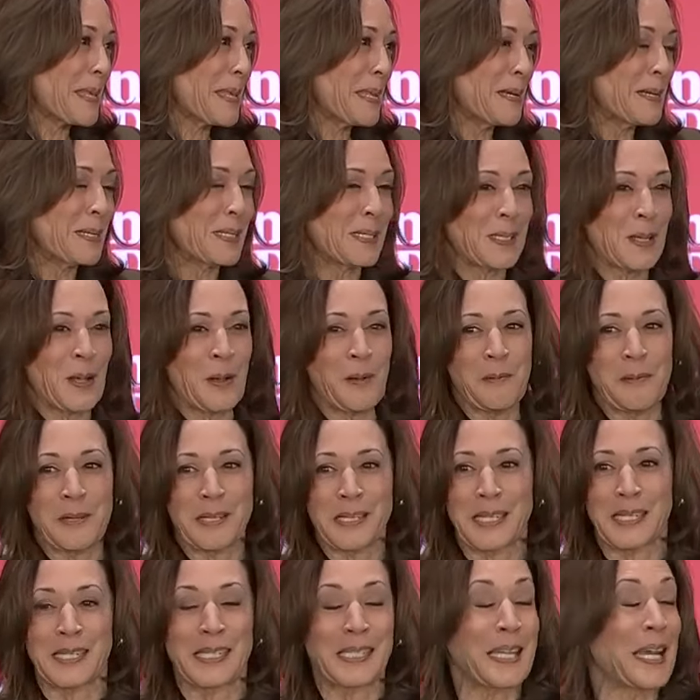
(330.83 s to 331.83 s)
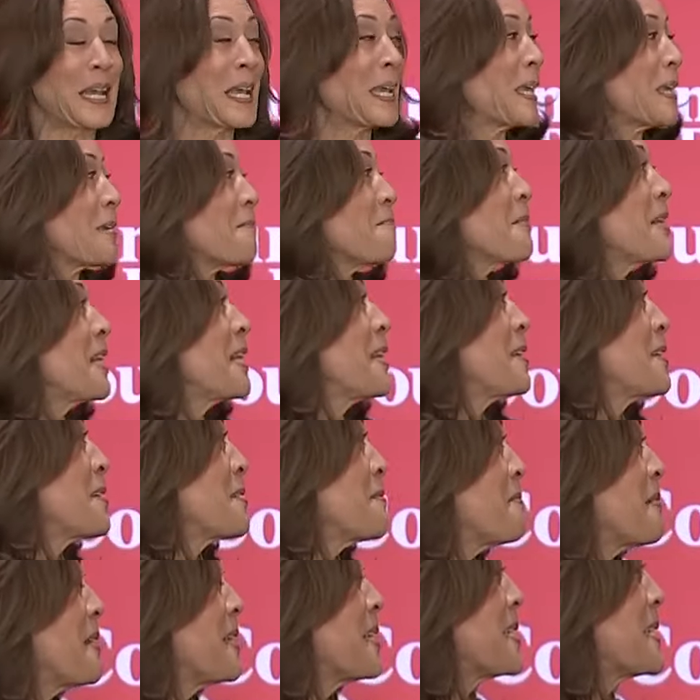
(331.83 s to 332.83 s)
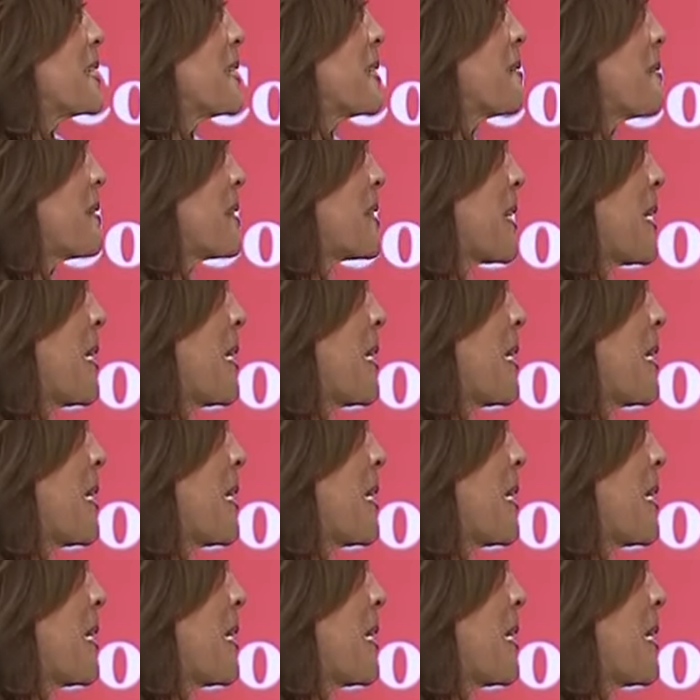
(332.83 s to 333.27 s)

There's so much at stake. Mayor, you mentioned